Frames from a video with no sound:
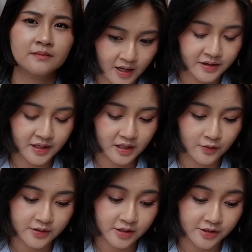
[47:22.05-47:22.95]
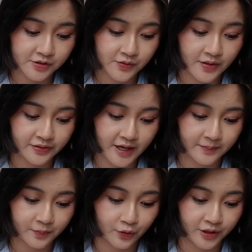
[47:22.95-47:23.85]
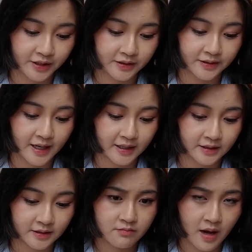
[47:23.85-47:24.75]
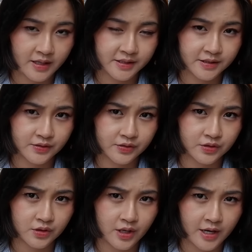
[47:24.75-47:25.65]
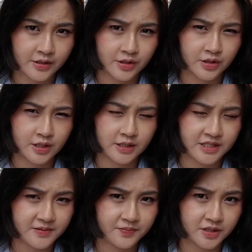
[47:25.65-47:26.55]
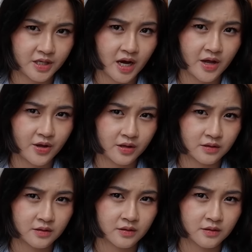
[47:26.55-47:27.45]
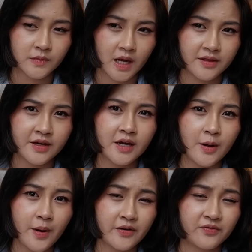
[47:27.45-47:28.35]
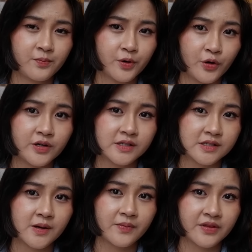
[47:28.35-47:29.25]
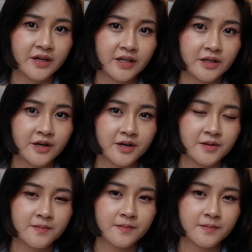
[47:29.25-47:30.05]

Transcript: I think it was also at that point that my sister entered a deep denial I think I might have broken something in her.